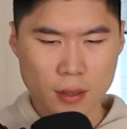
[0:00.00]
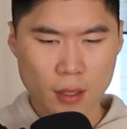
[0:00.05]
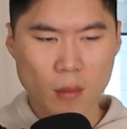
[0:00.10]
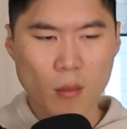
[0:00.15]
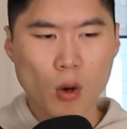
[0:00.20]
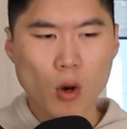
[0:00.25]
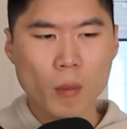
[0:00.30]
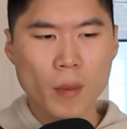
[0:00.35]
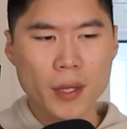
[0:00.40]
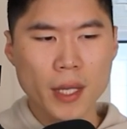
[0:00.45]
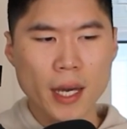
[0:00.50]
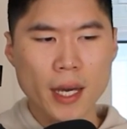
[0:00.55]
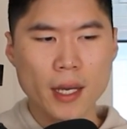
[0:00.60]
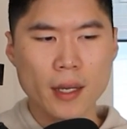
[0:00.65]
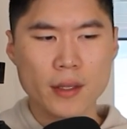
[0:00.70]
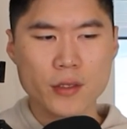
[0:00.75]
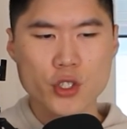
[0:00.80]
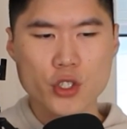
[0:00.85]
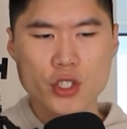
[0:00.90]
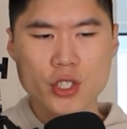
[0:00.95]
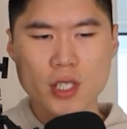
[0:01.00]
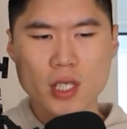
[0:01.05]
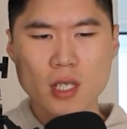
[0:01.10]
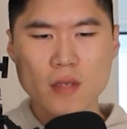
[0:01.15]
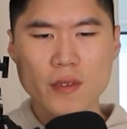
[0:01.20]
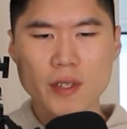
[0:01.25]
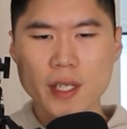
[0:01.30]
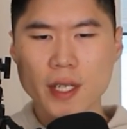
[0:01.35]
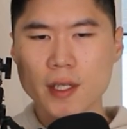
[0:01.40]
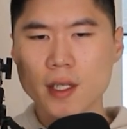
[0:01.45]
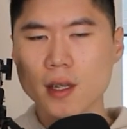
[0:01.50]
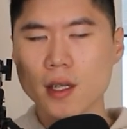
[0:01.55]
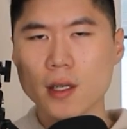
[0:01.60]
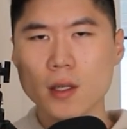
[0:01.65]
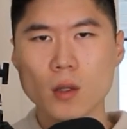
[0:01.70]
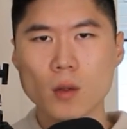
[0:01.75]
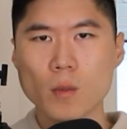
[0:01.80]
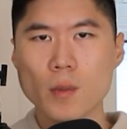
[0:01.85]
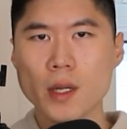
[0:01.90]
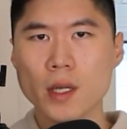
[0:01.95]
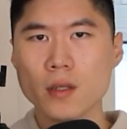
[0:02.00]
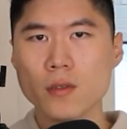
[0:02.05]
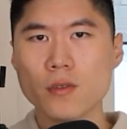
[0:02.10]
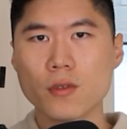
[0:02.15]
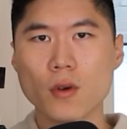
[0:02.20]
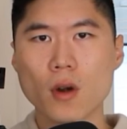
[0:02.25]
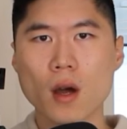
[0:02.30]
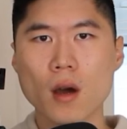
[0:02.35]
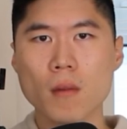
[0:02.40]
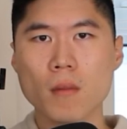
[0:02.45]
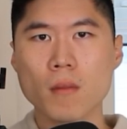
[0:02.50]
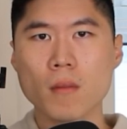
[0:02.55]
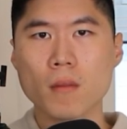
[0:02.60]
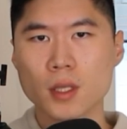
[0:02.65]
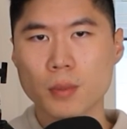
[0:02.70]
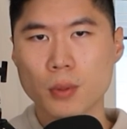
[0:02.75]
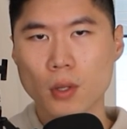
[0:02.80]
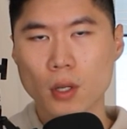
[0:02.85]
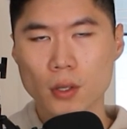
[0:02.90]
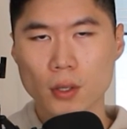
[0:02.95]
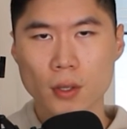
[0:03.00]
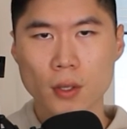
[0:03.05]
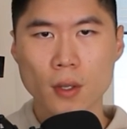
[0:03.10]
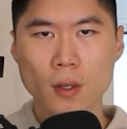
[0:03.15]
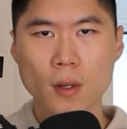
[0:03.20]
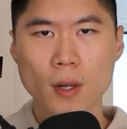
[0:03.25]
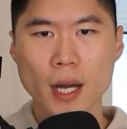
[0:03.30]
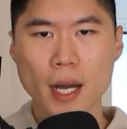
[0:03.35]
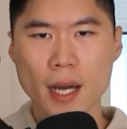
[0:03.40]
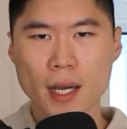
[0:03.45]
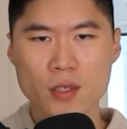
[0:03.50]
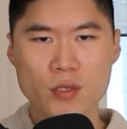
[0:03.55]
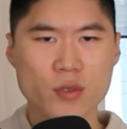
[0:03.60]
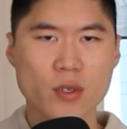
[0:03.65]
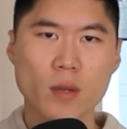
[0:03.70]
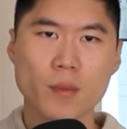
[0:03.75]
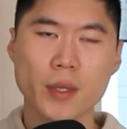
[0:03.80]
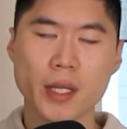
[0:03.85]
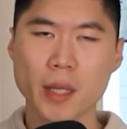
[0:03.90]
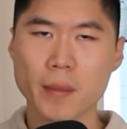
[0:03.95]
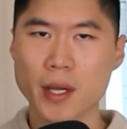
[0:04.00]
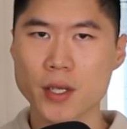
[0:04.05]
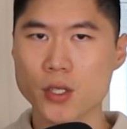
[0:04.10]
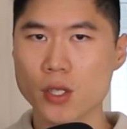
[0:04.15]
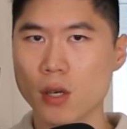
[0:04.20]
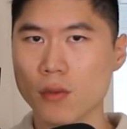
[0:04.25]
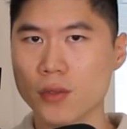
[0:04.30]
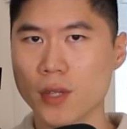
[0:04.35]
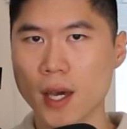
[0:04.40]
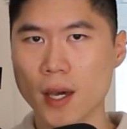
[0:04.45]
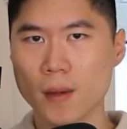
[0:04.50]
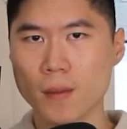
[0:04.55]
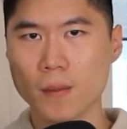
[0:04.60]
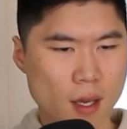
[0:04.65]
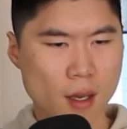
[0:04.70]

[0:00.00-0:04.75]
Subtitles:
the moment I just deviate a little bit from the protocol, I start beating myself down.